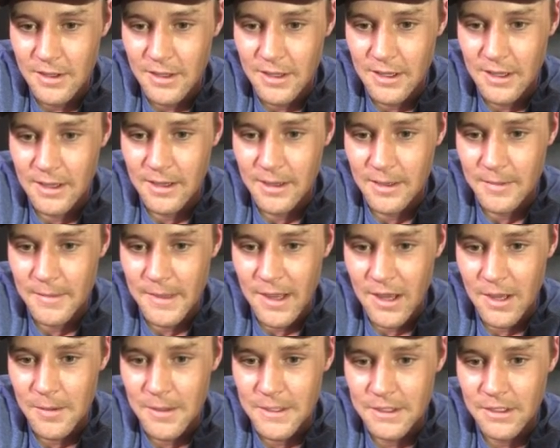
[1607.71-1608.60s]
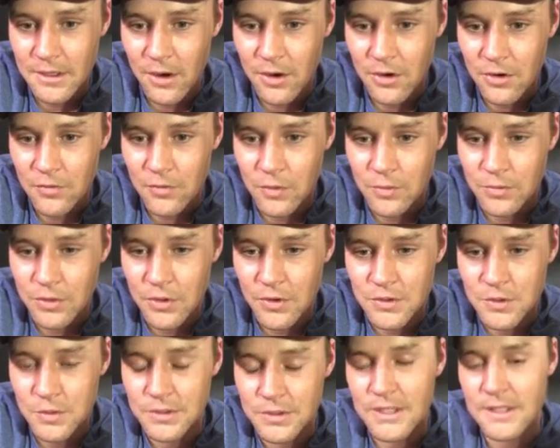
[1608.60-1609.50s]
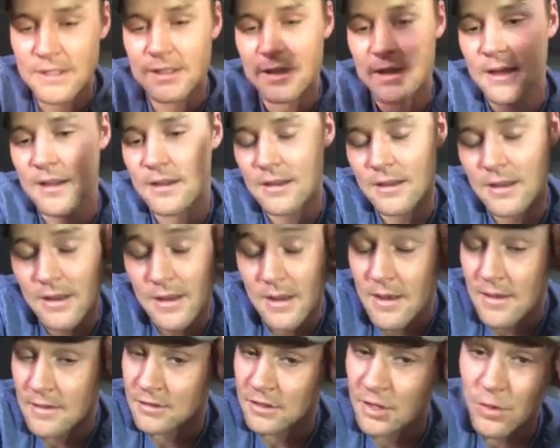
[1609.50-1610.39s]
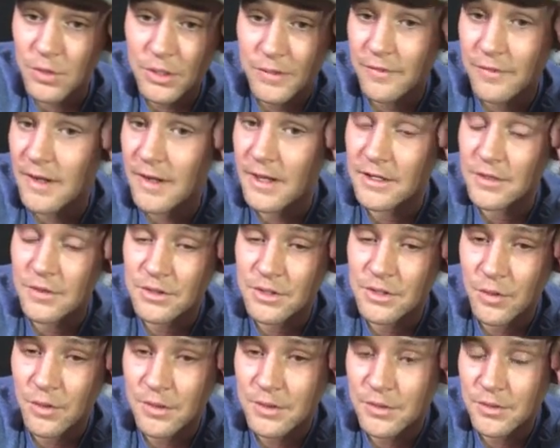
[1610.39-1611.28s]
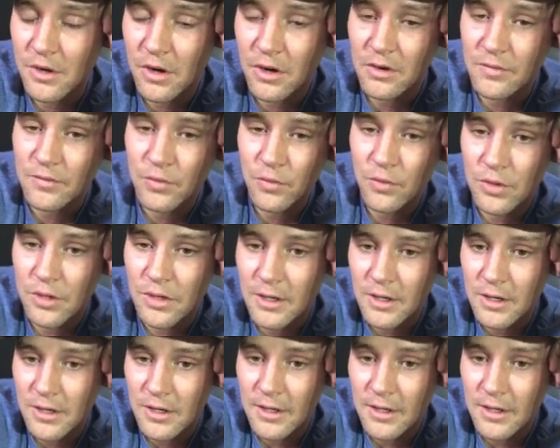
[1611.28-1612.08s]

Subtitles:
How about the carnivore approach with DSK? Totally fine. You can totally do carnivore.